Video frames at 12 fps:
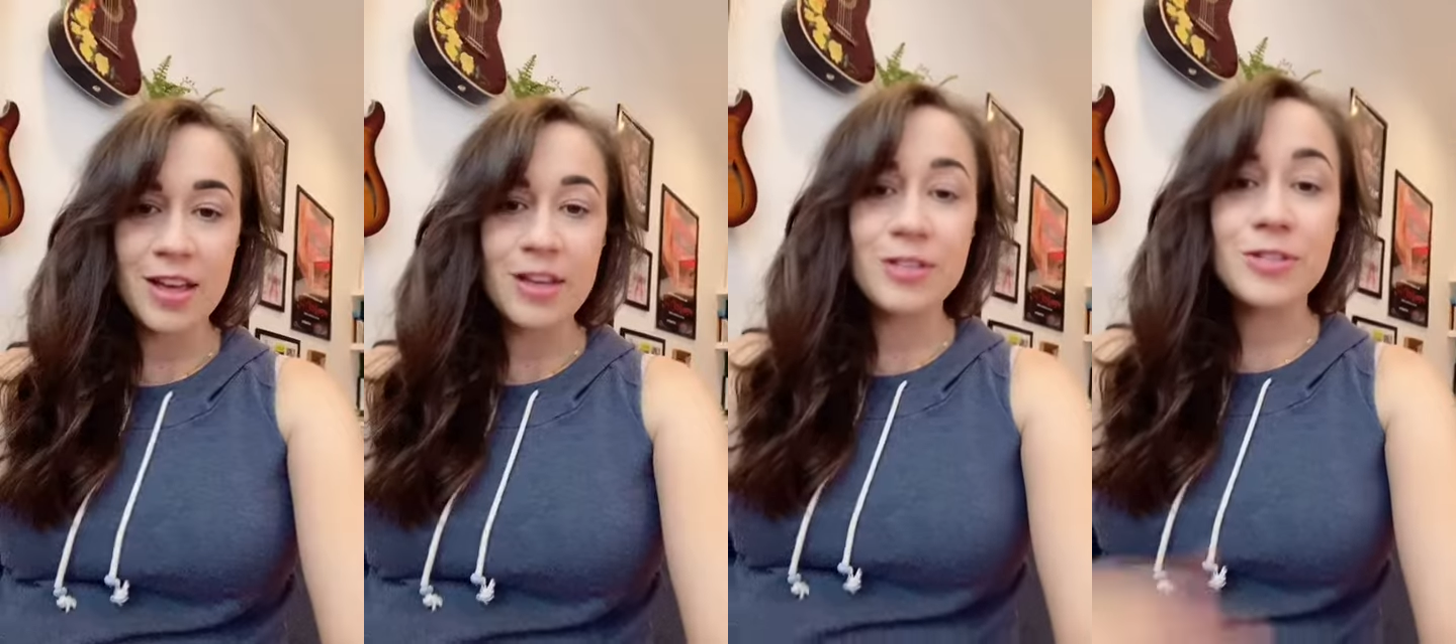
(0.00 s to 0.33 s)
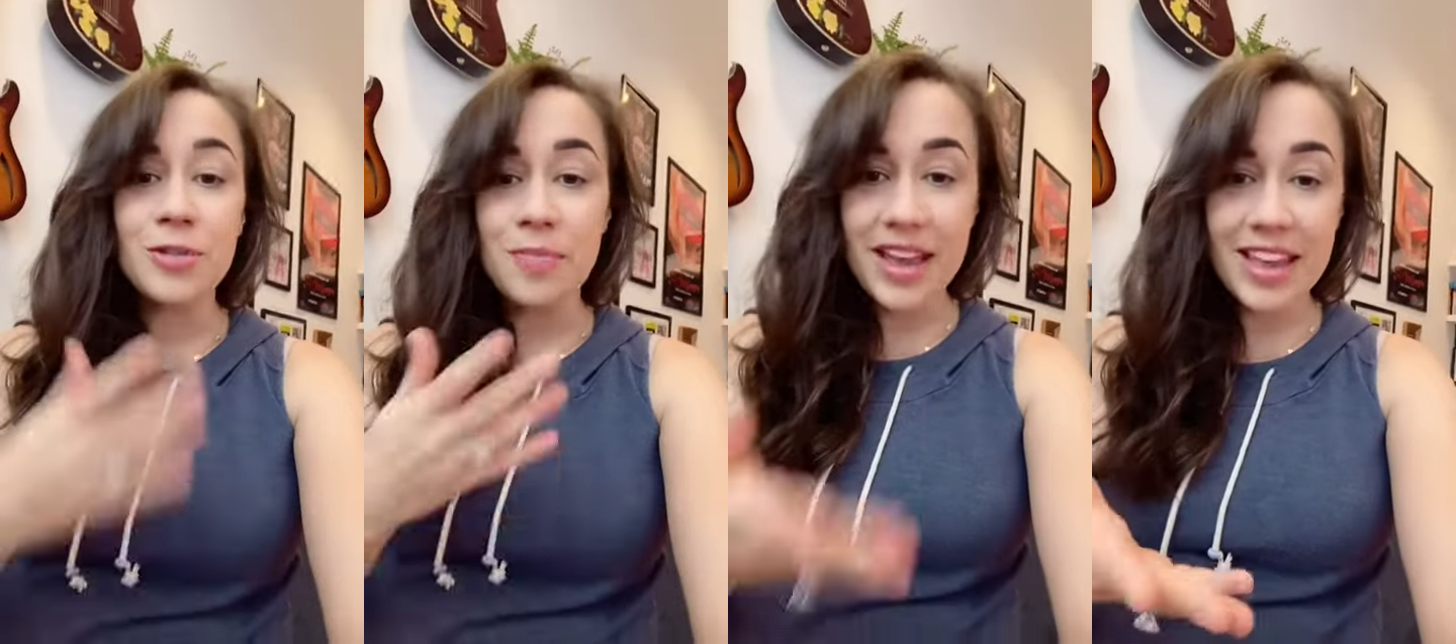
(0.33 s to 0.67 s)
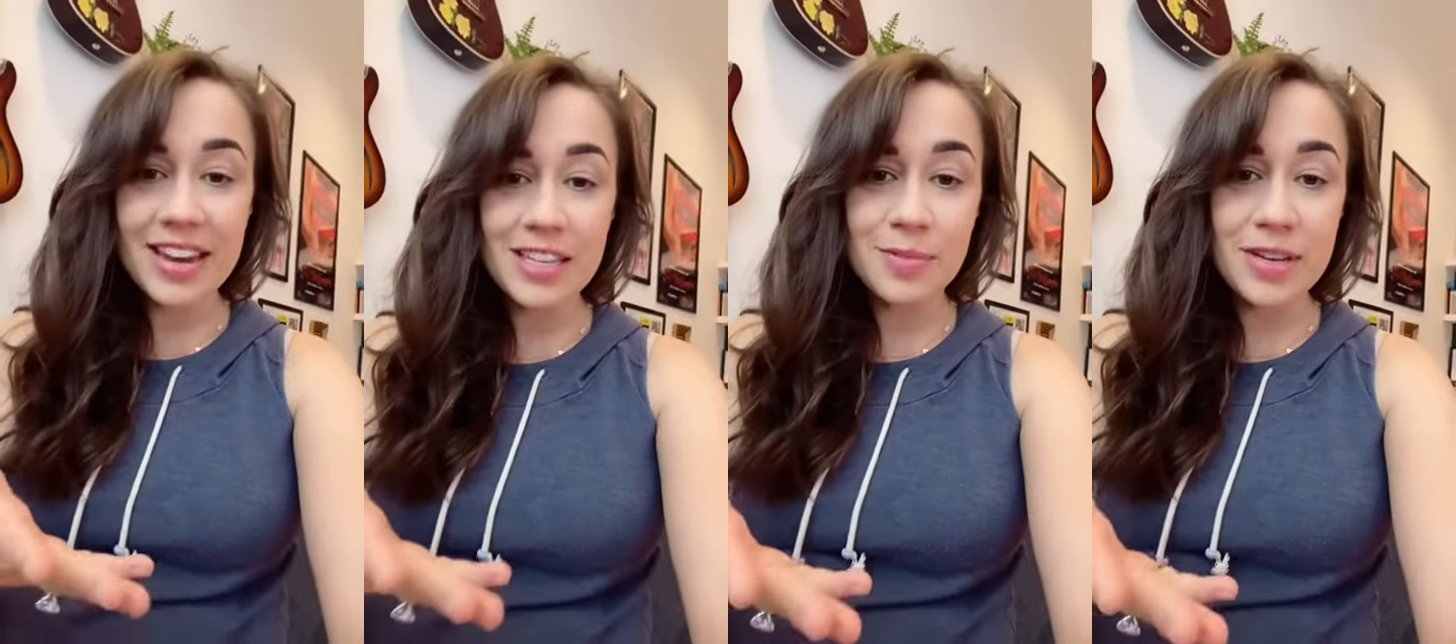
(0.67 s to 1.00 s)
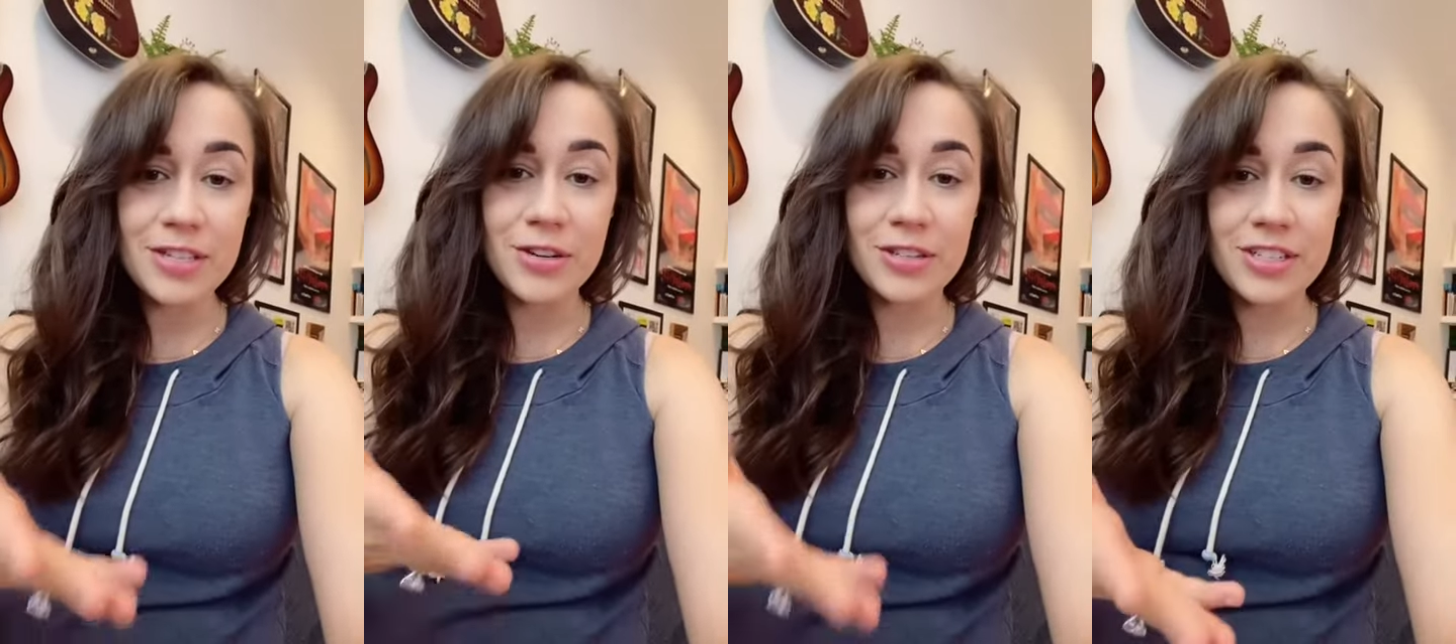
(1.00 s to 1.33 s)
So Megan
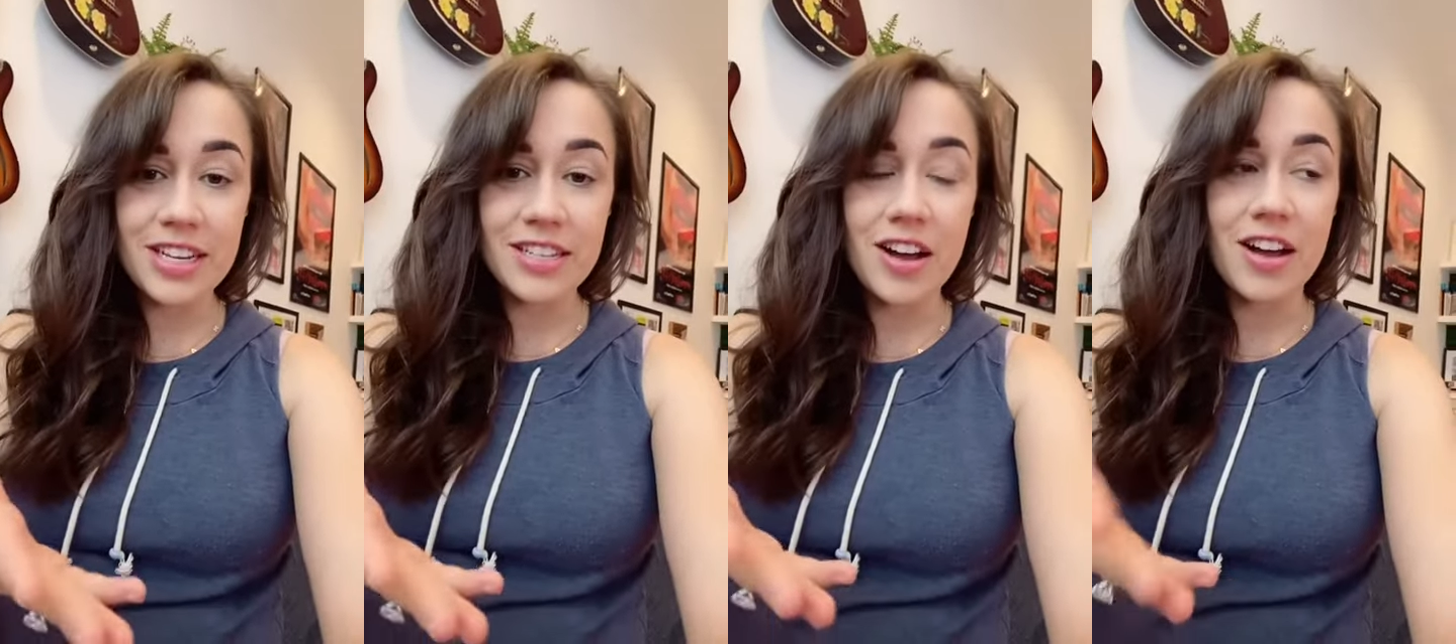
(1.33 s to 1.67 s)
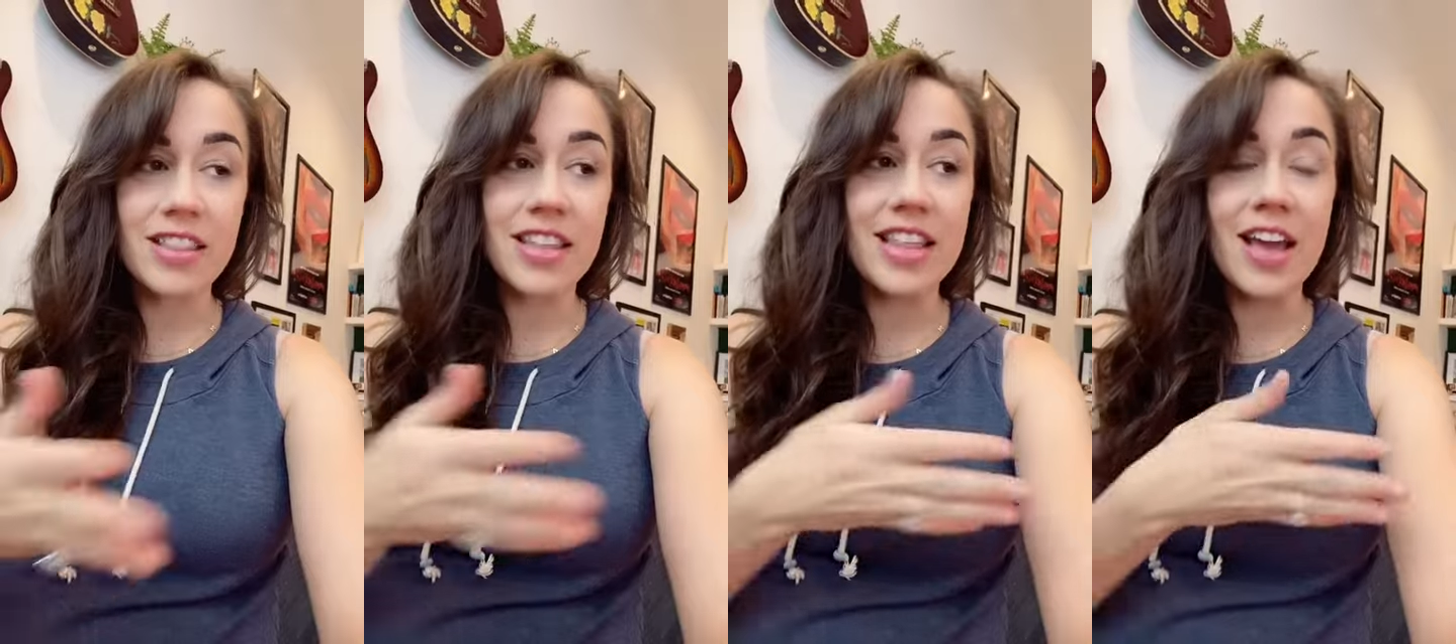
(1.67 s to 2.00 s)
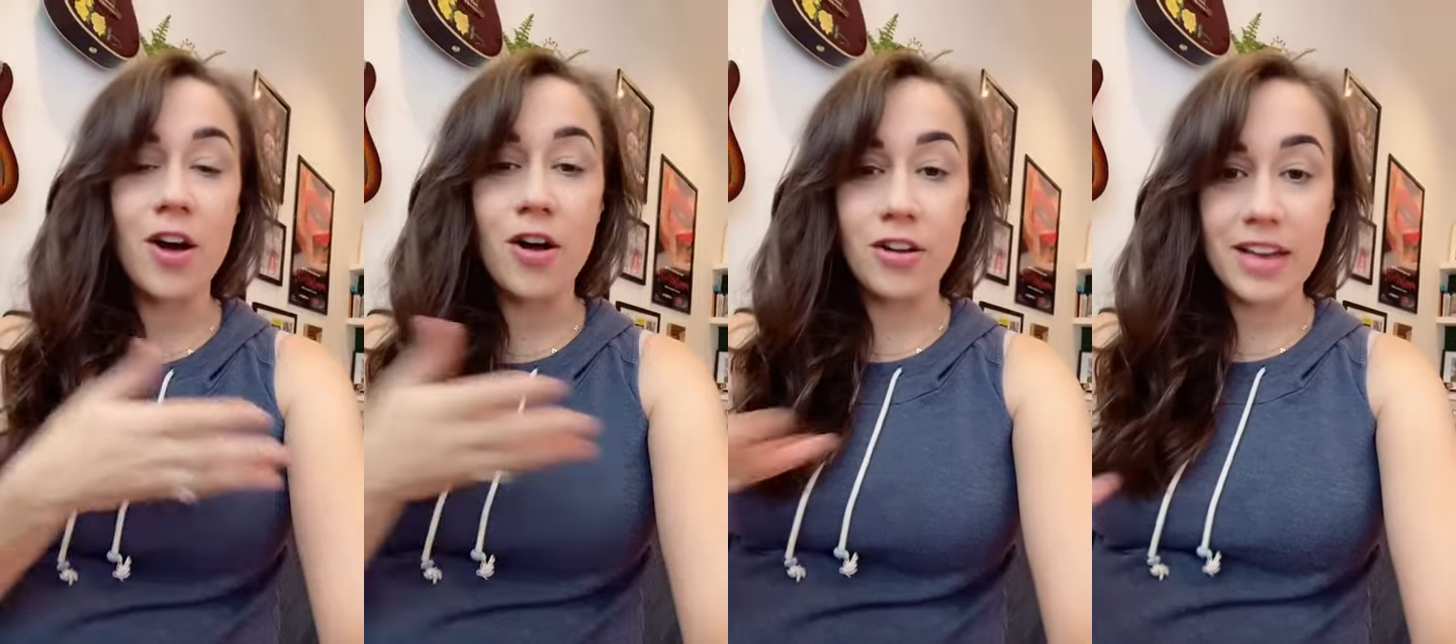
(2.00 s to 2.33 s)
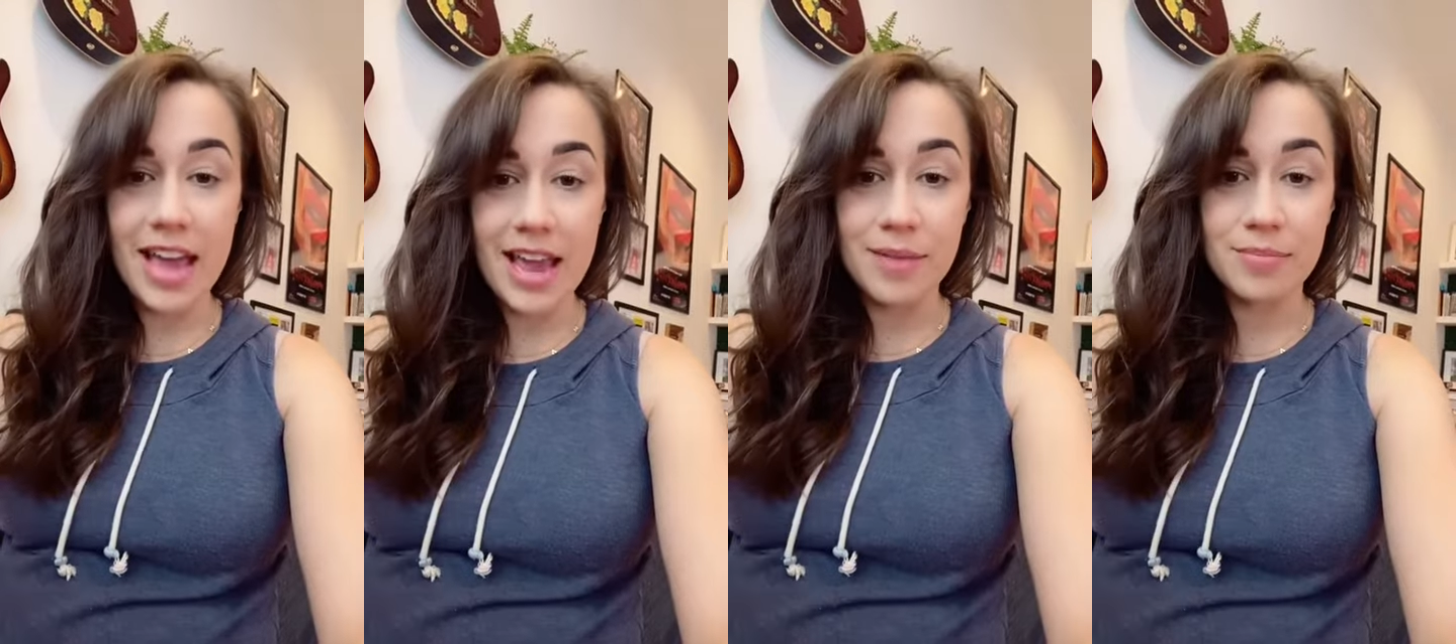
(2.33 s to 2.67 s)
explains in her TikTok that they all
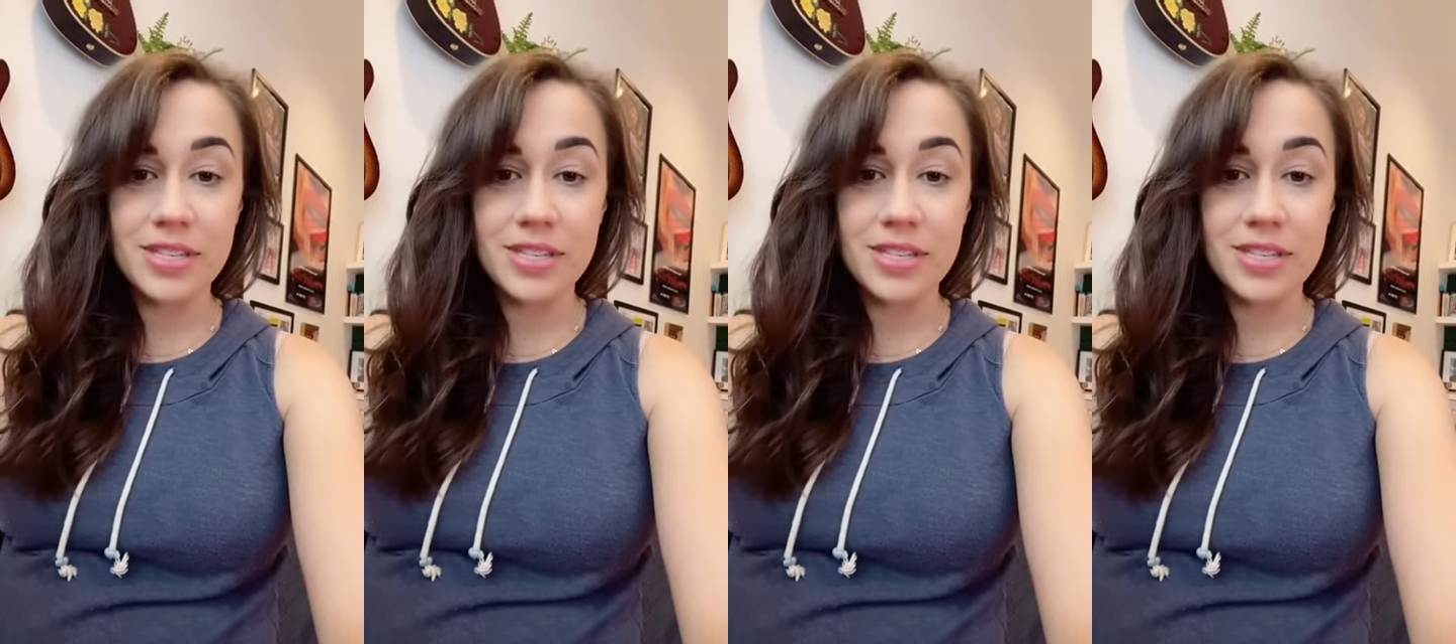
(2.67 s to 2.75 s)
came